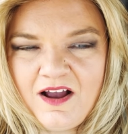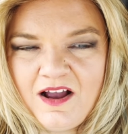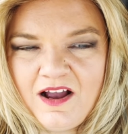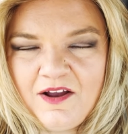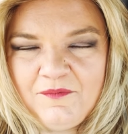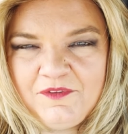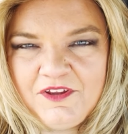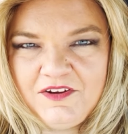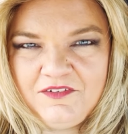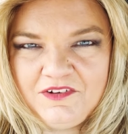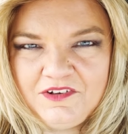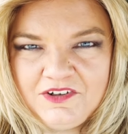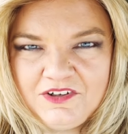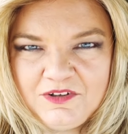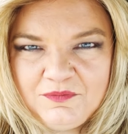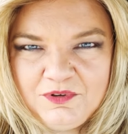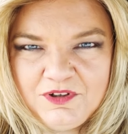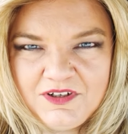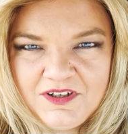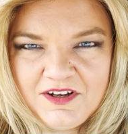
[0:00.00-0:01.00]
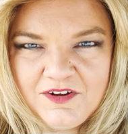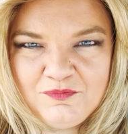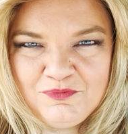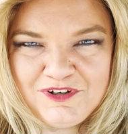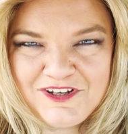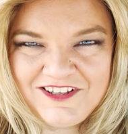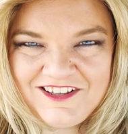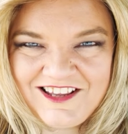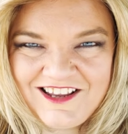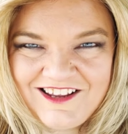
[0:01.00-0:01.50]
I'm never going to put a
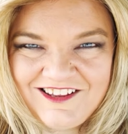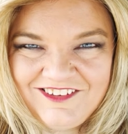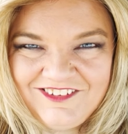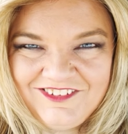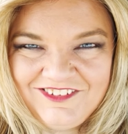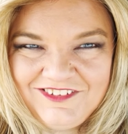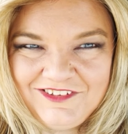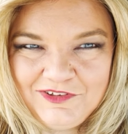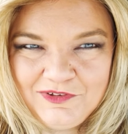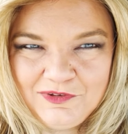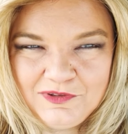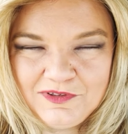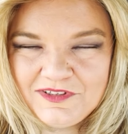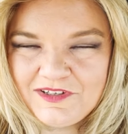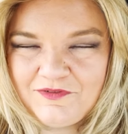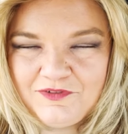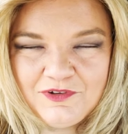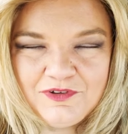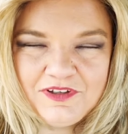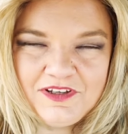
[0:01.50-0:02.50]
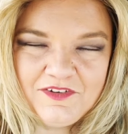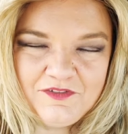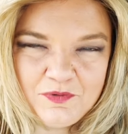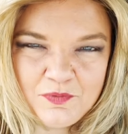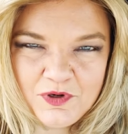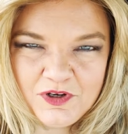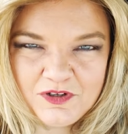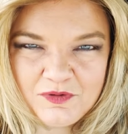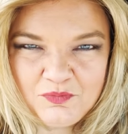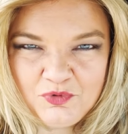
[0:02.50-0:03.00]
company down because I've only ever
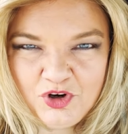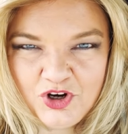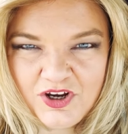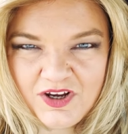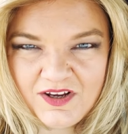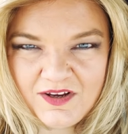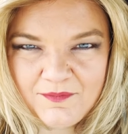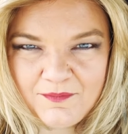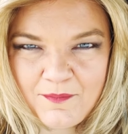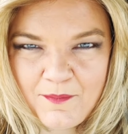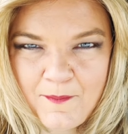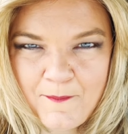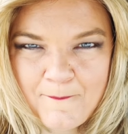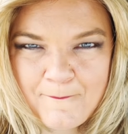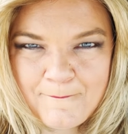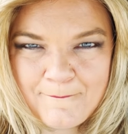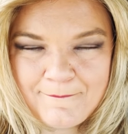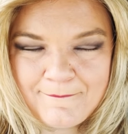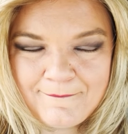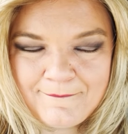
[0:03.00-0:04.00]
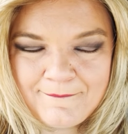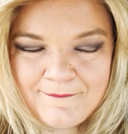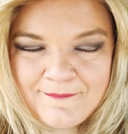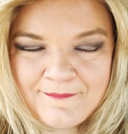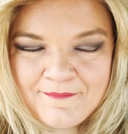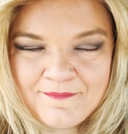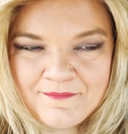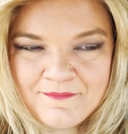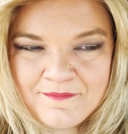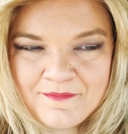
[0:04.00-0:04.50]
worked at Prime.
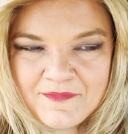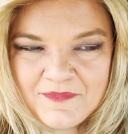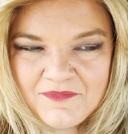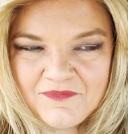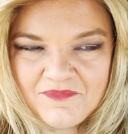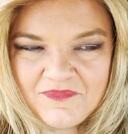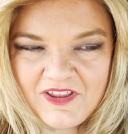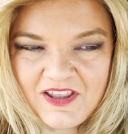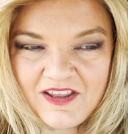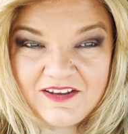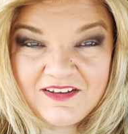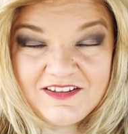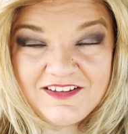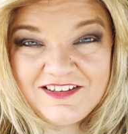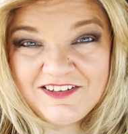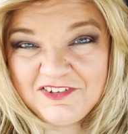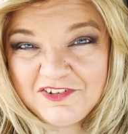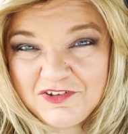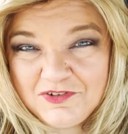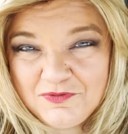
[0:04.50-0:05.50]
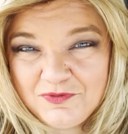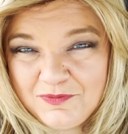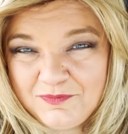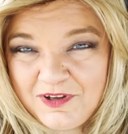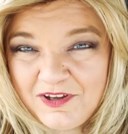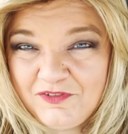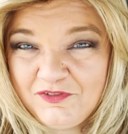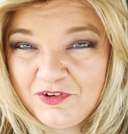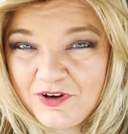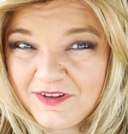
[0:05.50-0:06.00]
I can tell you what
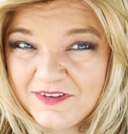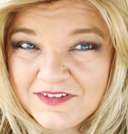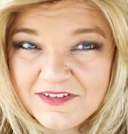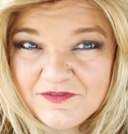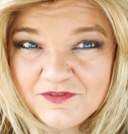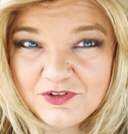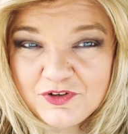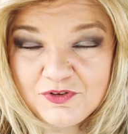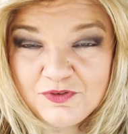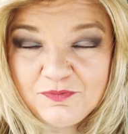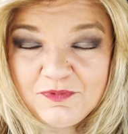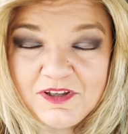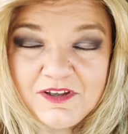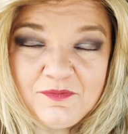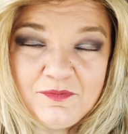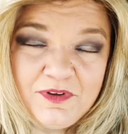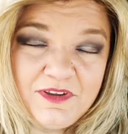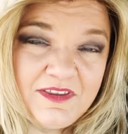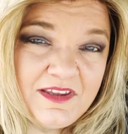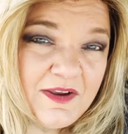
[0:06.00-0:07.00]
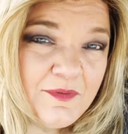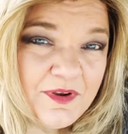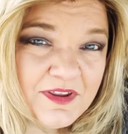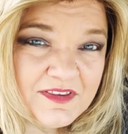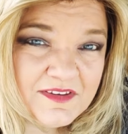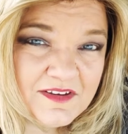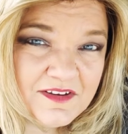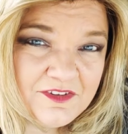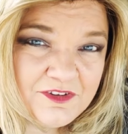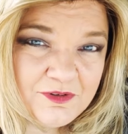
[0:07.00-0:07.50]
my friends have told me when they
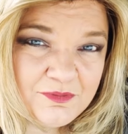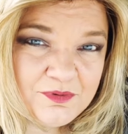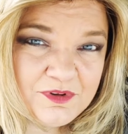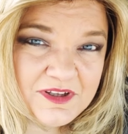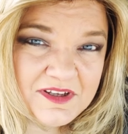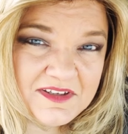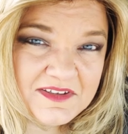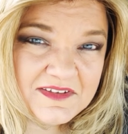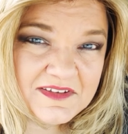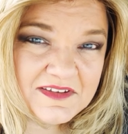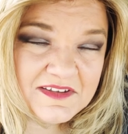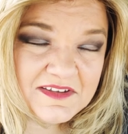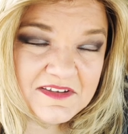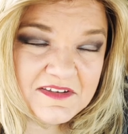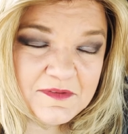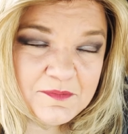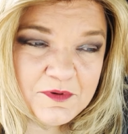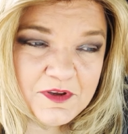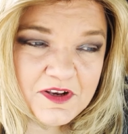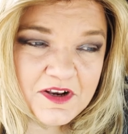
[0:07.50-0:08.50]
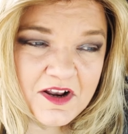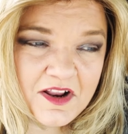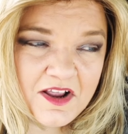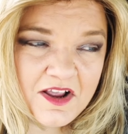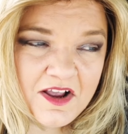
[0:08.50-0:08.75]
went to other places, but